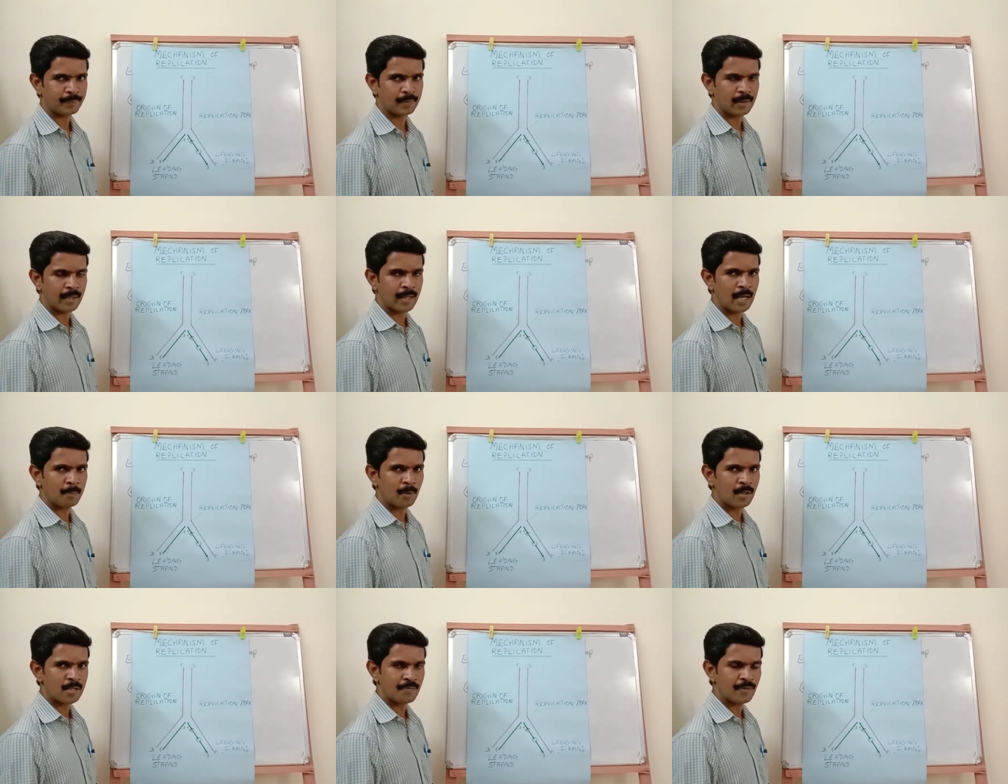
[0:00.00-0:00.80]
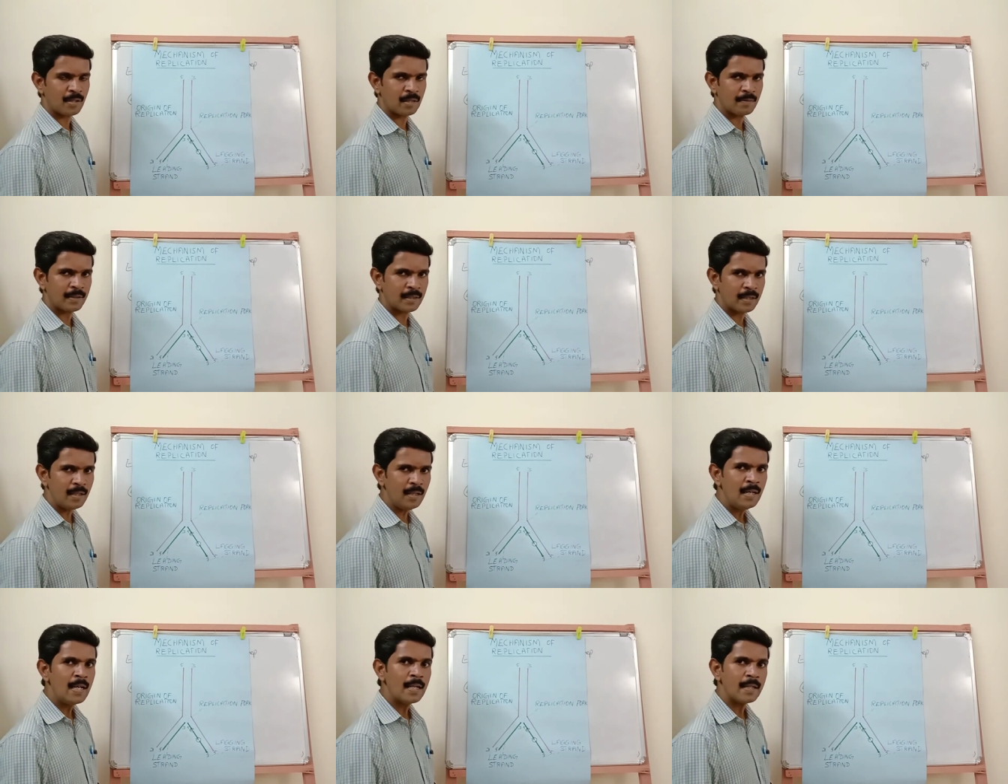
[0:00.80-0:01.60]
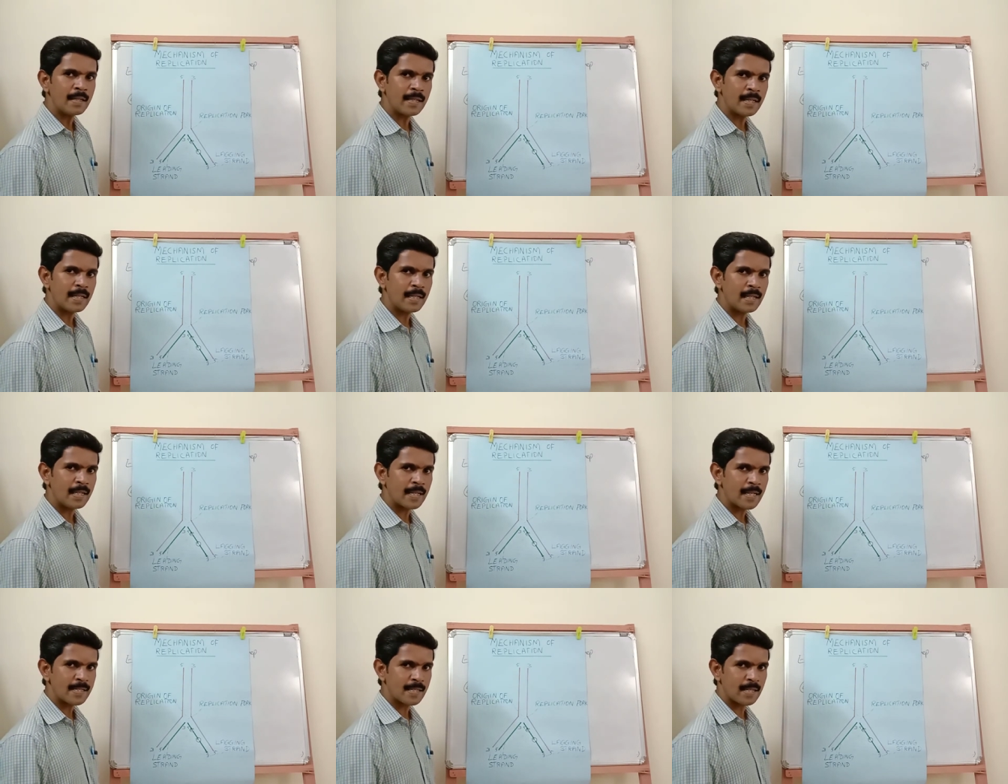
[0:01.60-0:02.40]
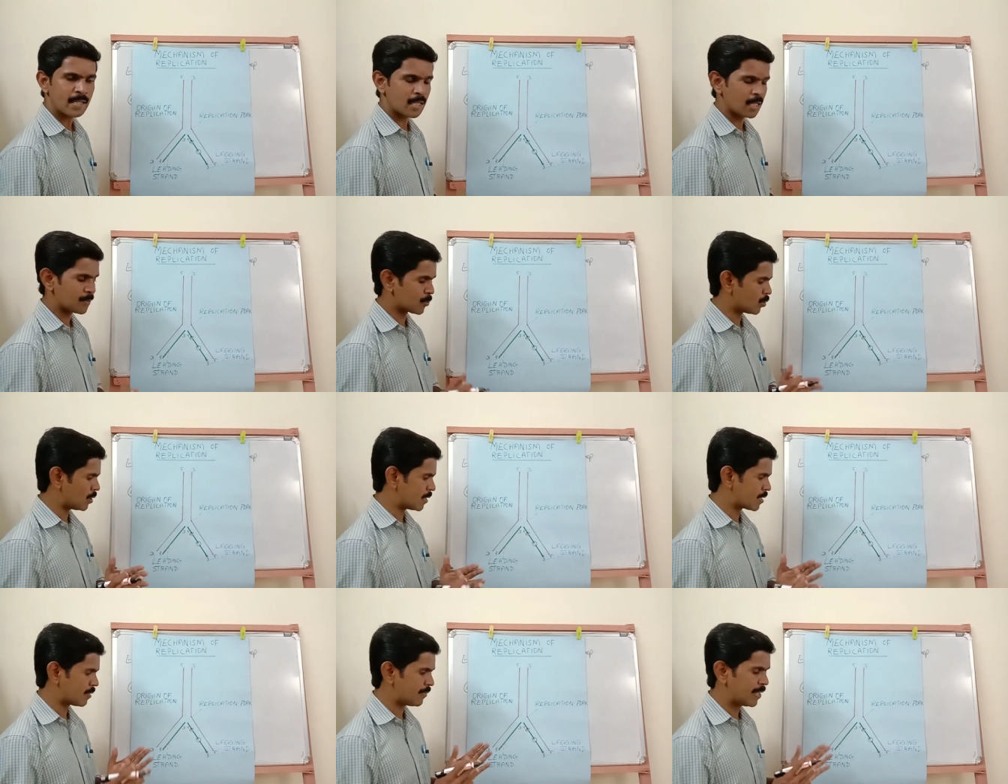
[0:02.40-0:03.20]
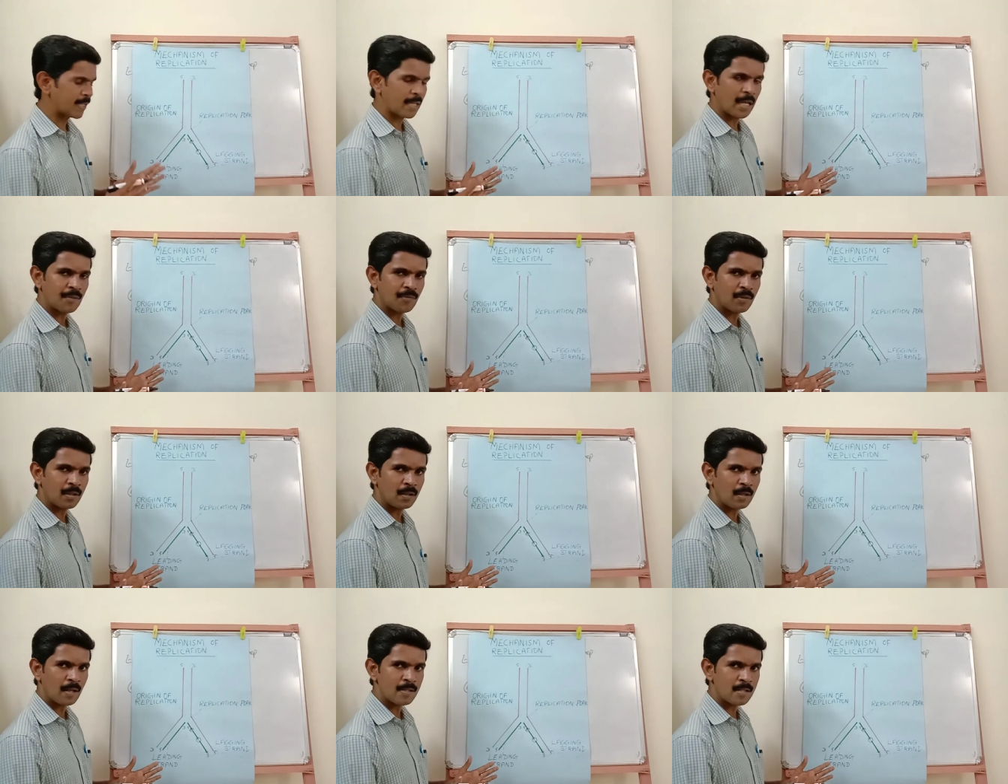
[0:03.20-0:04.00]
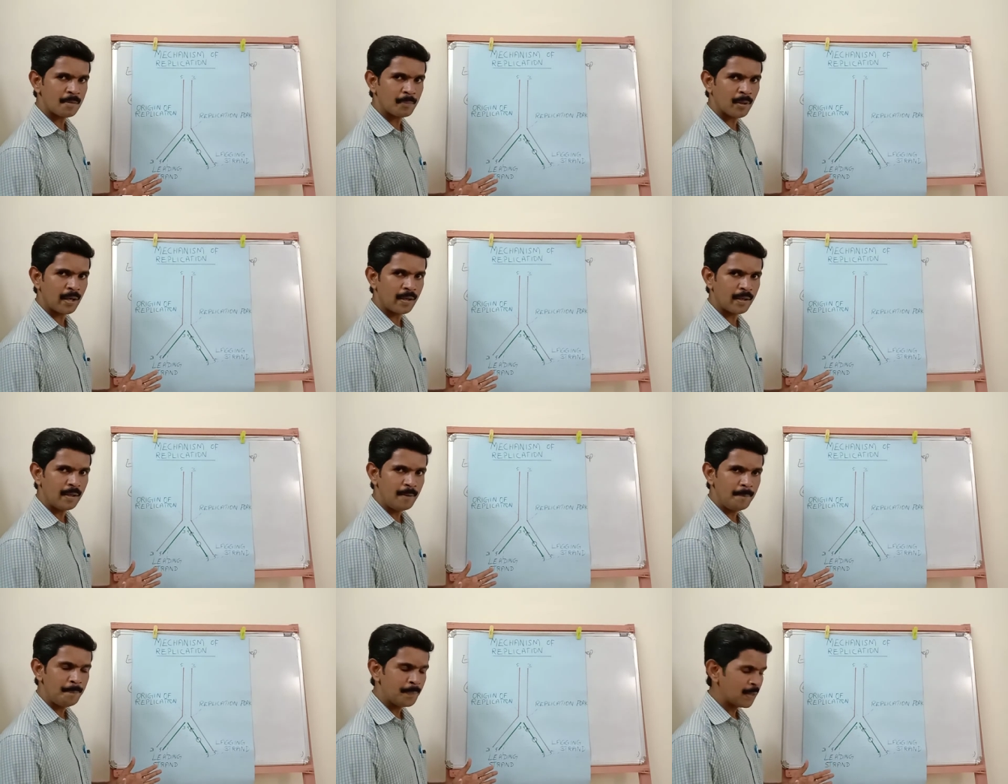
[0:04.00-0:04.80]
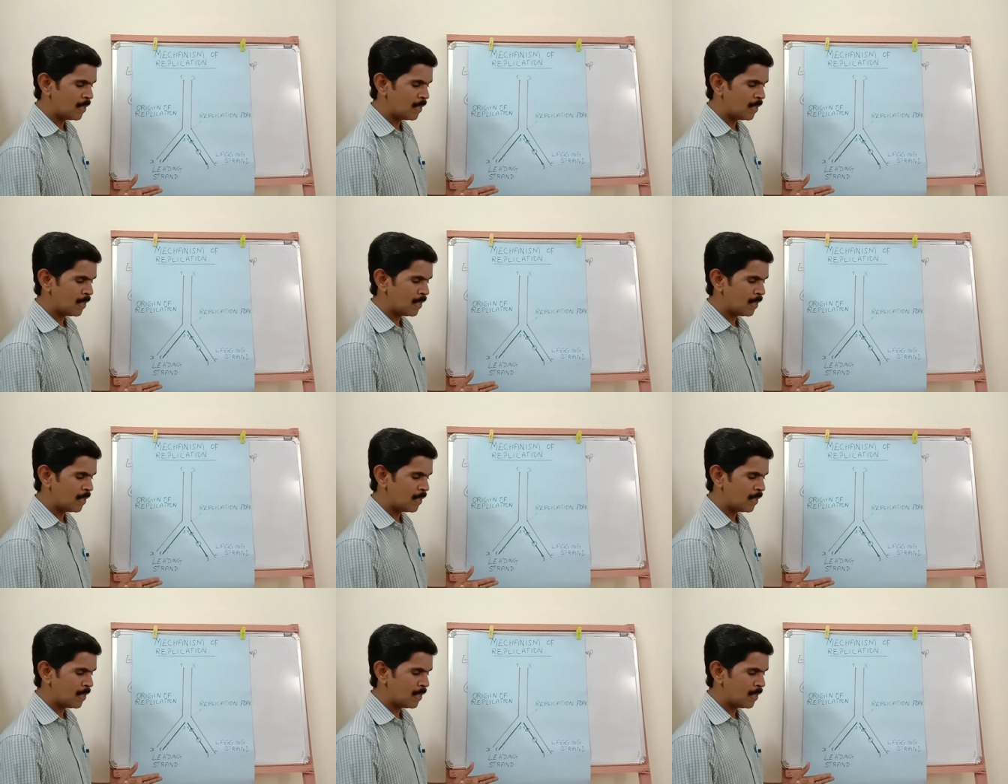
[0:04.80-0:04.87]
The gap was filled with DNA ligase enzyme. So listen very carefully. Last point.